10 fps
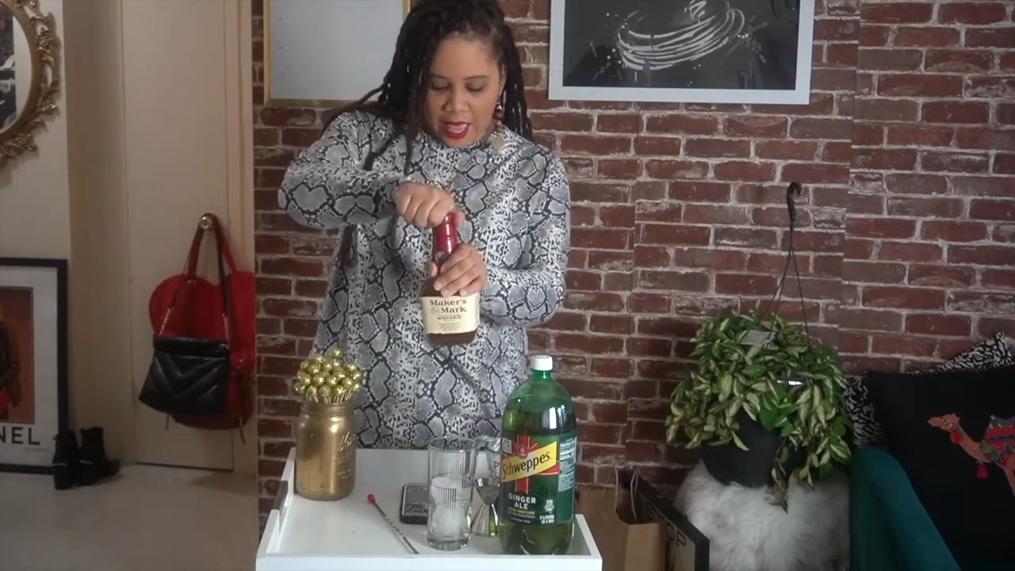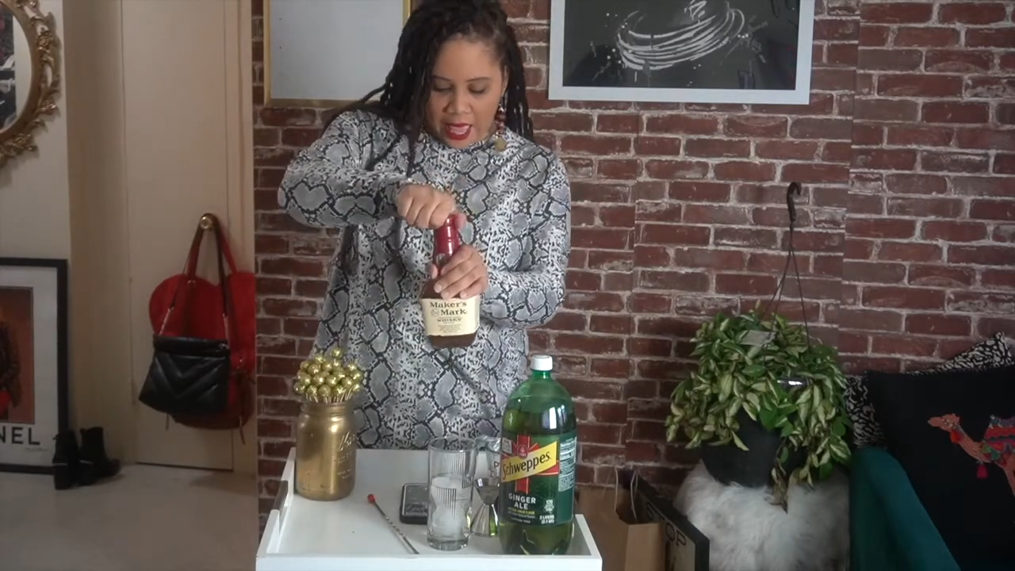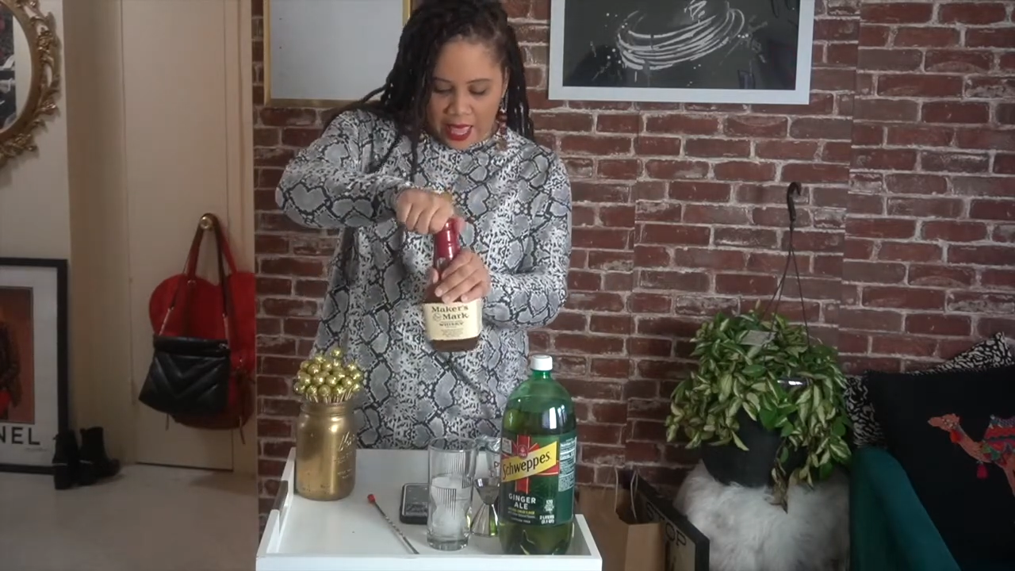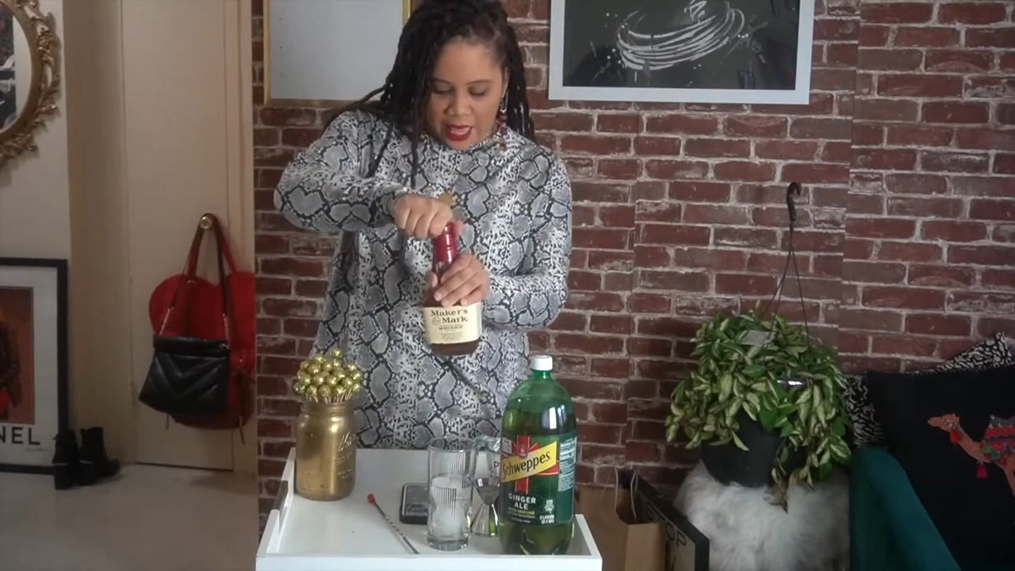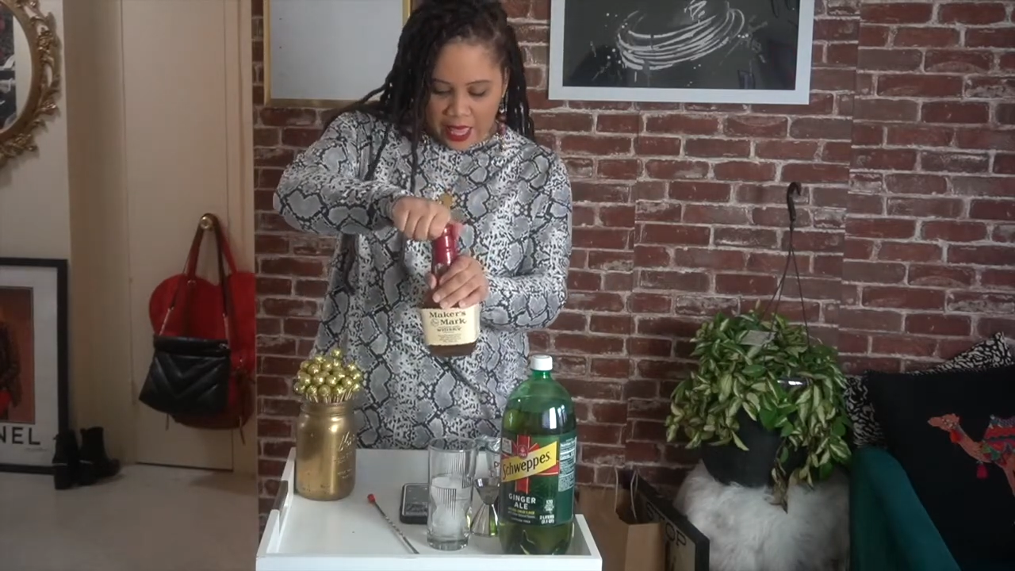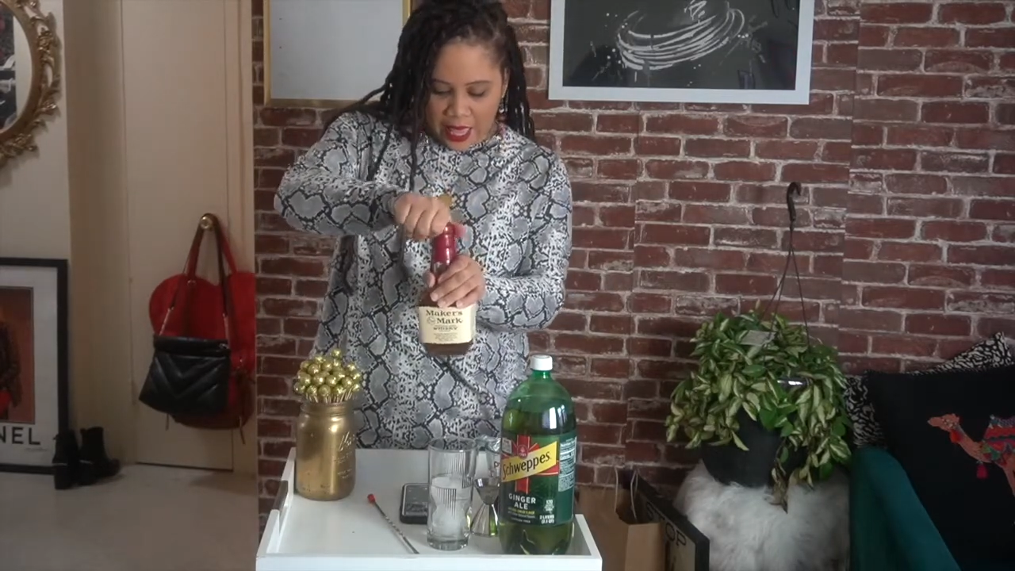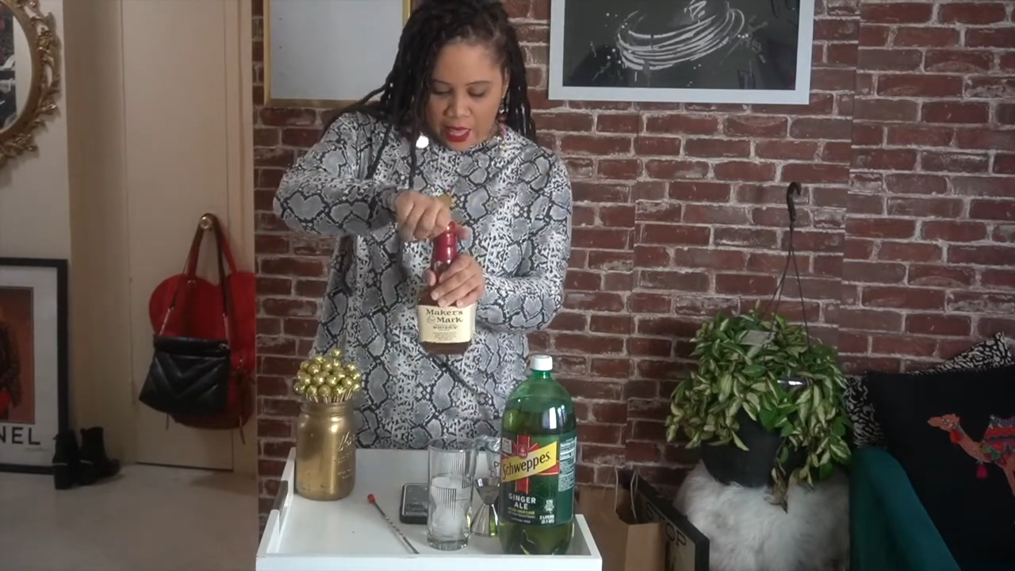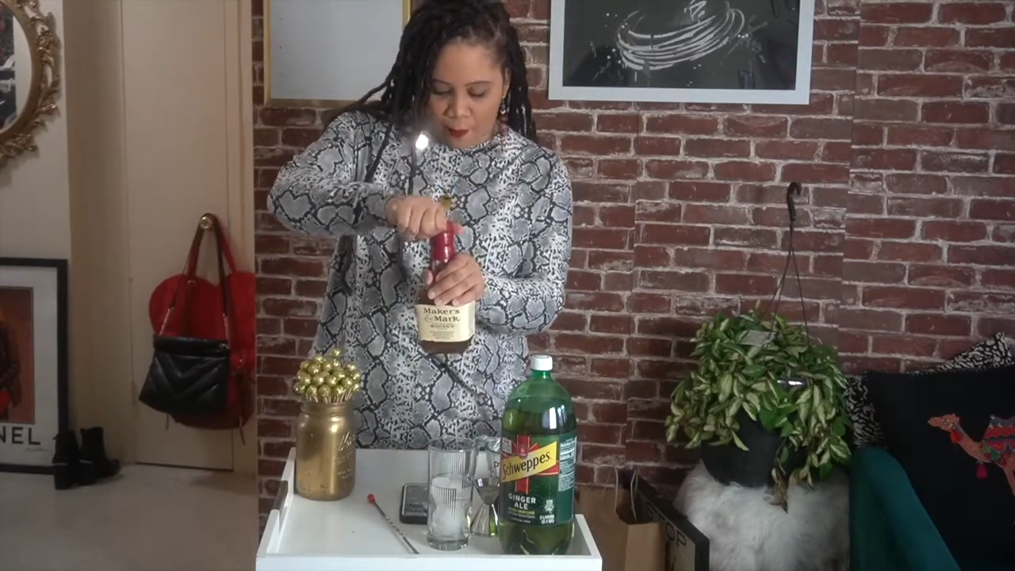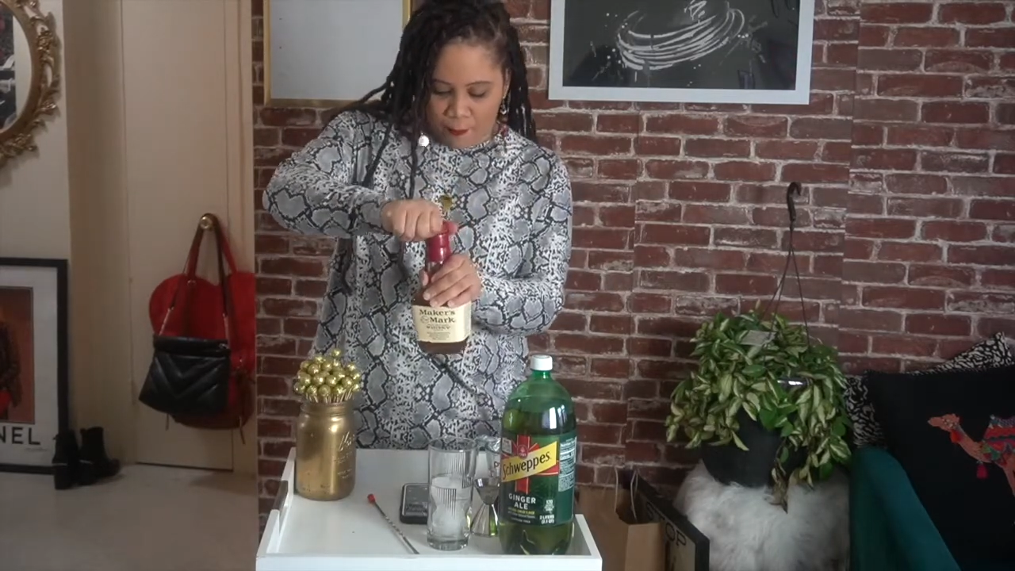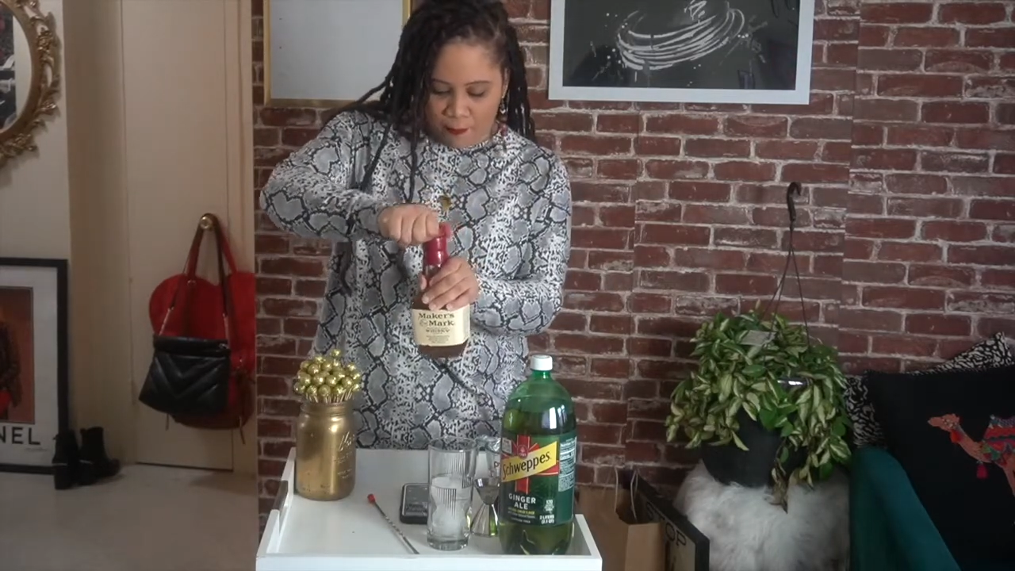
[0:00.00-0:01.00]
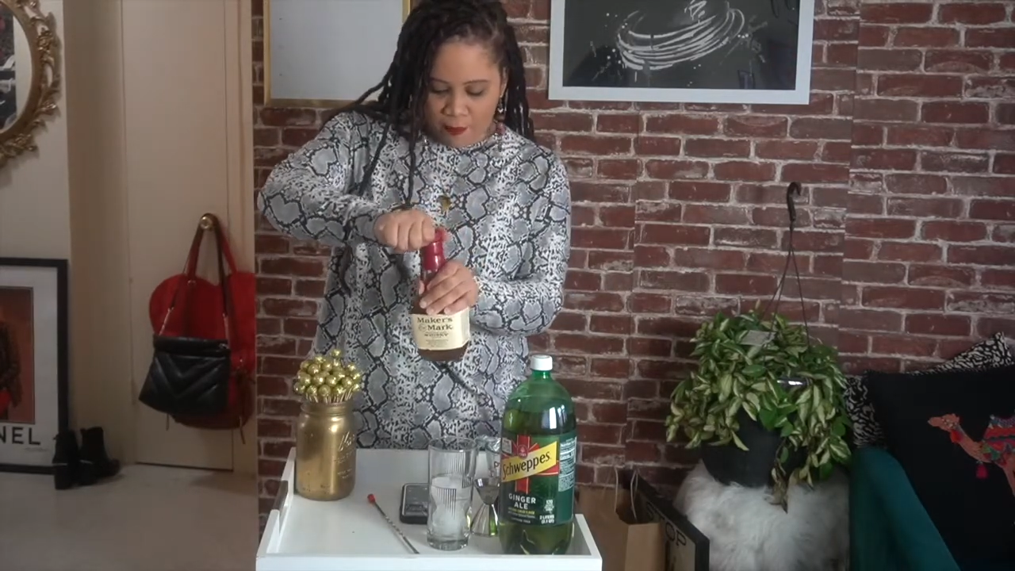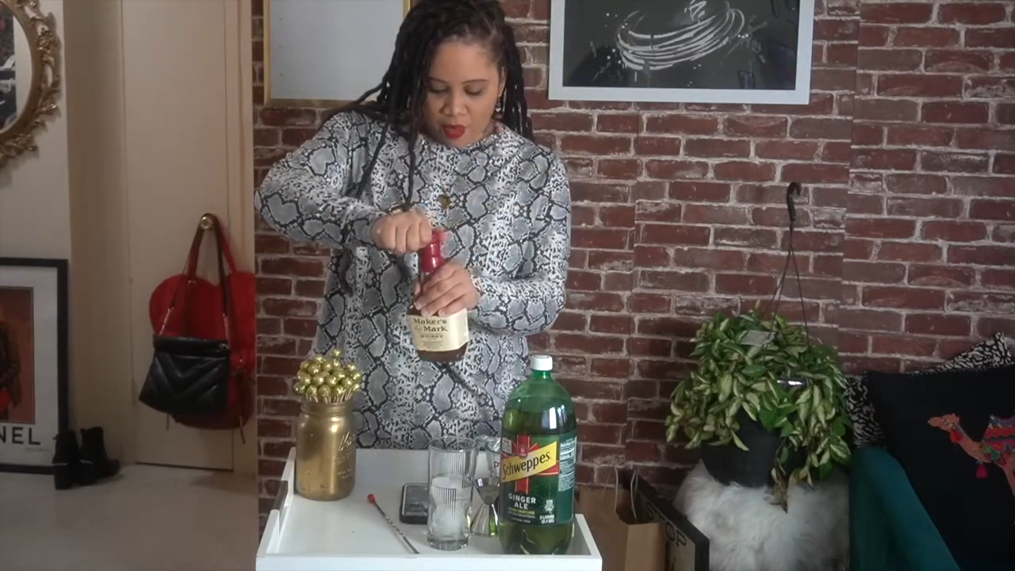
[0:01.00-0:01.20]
I am